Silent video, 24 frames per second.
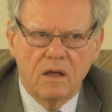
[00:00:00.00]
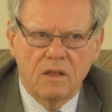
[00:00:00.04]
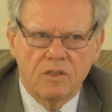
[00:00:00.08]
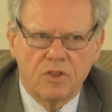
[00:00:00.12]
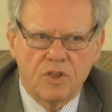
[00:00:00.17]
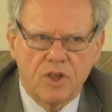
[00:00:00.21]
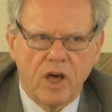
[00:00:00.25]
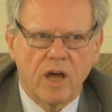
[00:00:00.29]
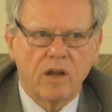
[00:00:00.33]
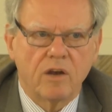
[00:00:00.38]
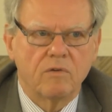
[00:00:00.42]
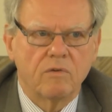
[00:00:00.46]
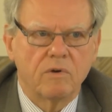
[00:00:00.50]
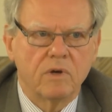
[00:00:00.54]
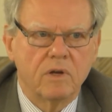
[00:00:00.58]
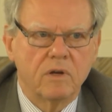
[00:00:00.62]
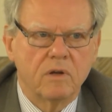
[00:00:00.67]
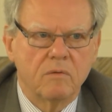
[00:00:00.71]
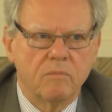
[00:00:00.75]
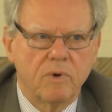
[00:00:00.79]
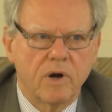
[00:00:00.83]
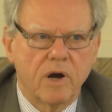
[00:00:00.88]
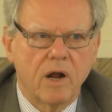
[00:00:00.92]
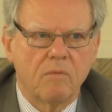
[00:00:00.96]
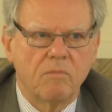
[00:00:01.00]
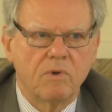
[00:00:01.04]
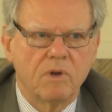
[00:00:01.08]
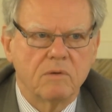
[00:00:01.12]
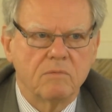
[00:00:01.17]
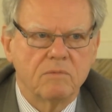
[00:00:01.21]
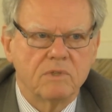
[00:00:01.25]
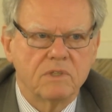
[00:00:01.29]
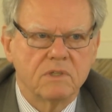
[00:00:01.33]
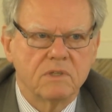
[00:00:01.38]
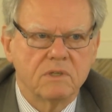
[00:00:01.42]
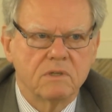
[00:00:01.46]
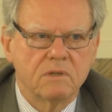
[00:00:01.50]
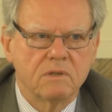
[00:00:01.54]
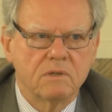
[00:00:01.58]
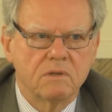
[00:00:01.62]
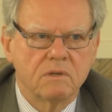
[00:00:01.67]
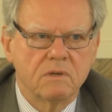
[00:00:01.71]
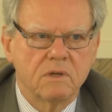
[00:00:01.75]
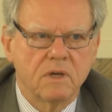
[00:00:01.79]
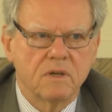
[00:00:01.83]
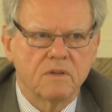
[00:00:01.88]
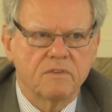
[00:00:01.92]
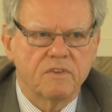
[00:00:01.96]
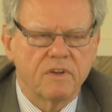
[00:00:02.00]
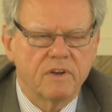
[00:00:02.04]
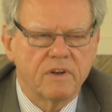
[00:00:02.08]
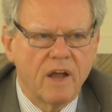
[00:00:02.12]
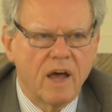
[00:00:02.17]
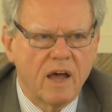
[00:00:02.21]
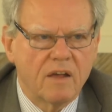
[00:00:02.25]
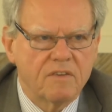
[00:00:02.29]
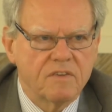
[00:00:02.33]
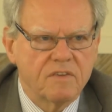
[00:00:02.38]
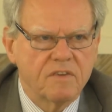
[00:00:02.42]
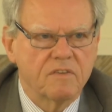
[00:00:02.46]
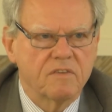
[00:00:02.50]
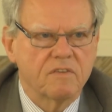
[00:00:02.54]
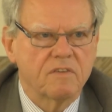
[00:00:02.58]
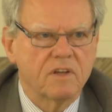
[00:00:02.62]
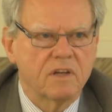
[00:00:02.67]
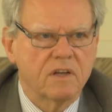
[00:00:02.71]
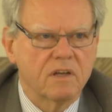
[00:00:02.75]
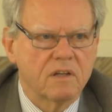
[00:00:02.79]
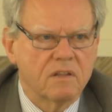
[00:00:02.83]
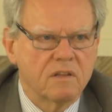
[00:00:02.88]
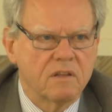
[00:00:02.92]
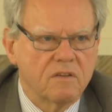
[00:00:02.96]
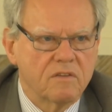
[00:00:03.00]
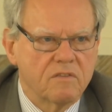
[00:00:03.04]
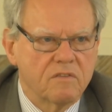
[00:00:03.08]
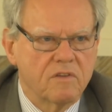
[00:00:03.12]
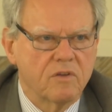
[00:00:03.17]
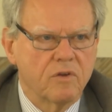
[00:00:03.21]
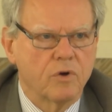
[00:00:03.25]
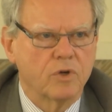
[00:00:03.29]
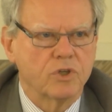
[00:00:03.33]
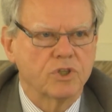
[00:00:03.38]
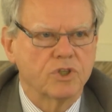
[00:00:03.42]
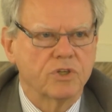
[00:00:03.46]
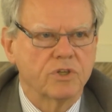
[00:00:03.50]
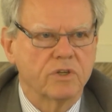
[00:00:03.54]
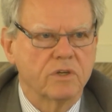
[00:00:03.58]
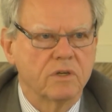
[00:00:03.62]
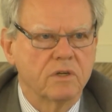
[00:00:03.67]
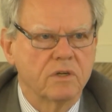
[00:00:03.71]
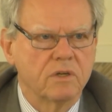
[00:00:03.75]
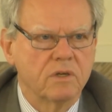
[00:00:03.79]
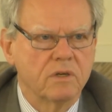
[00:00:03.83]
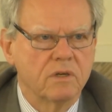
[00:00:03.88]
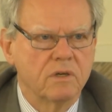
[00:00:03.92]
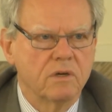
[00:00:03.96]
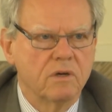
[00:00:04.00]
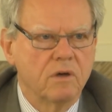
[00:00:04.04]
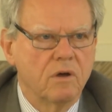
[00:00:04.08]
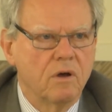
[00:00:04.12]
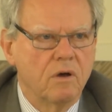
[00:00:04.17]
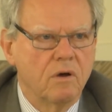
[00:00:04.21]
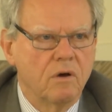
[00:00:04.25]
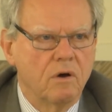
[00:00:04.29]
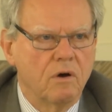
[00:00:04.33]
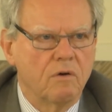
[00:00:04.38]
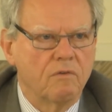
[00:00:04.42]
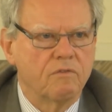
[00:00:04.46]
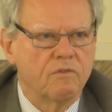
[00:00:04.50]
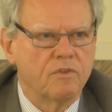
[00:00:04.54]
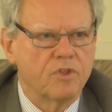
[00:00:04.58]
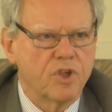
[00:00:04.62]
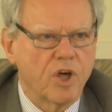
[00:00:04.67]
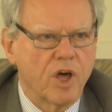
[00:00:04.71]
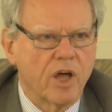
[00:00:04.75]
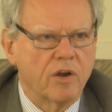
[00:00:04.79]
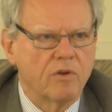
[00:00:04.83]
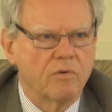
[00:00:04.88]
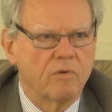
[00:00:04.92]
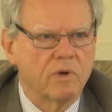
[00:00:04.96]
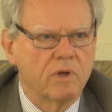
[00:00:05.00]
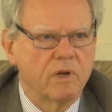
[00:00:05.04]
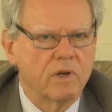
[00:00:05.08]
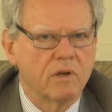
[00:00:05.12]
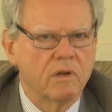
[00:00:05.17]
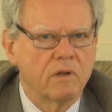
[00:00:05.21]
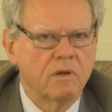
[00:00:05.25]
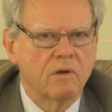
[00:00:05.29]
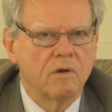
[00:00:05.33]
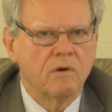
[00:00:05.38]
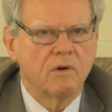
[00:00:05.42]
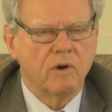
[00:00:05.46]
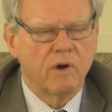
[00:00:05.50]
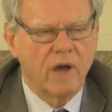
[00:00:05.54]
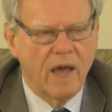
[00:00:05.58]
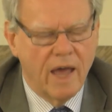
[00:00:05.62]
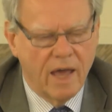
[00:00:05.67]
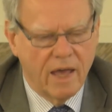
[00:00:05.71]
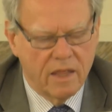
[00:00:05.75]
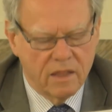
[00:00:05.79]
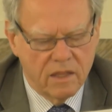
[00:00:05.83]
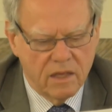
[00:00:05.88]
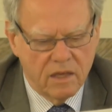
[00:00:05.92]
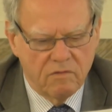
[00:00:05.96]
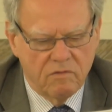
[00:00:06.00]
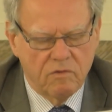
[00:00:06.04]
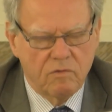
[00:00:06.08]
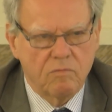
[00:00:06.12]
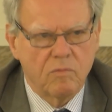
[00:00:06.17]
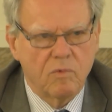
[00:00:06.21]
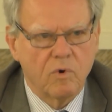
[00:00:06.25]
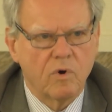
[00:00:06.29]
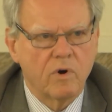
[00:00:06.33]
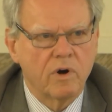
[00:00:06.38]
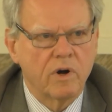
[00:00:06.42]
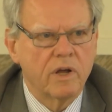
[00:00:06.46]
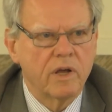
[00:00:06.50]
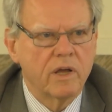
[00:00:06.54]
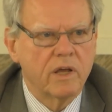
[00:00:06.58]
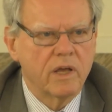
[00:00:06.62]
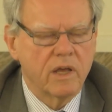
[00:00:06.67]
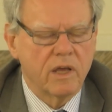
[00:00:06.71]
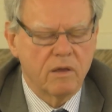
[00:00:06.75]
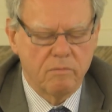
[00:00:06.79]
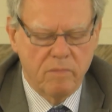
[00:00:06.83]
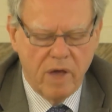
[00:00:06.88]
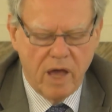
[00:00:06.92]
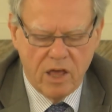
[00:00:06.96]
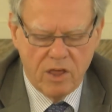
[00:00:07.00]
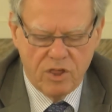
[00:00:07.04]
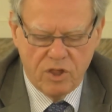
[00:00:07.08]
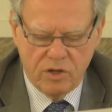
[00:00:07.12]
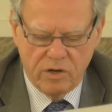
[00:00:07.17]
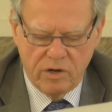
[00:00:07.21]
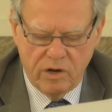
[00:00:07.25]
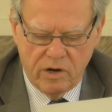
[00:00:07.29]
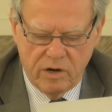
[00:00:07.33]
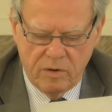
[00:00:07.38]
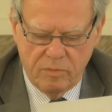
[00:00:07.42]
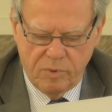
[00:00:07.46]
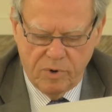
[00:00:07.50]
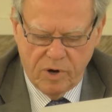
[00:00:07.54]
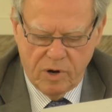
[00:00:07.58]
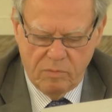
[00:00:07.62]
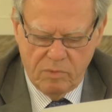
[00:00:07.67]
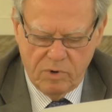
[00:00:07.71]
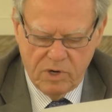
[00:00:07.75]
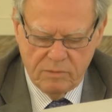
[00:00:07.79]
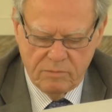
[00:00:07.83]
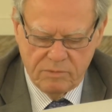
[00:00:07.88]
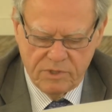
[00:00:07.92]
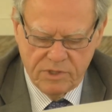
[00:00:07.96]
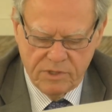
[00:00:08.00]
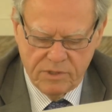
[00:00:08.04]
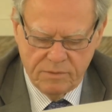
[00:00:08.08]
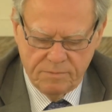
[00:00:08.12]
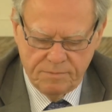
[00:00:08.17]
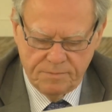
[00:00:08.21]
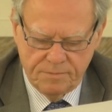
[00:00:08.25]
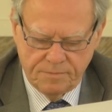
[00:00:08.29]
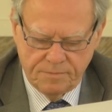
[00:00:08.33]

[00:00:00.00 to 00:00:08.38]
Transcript: genuine problems. It's a narcissistic distortion of genuine and even more imaginary problems.